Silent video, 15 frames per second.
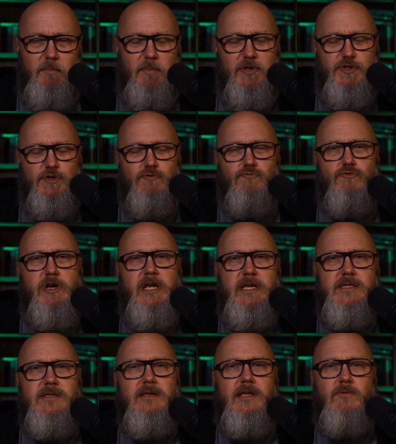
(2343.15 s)
But you're
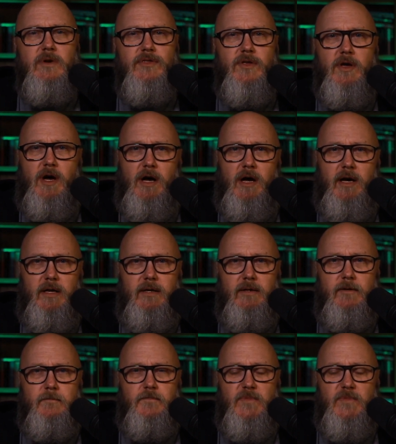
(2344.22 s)
reasoning with God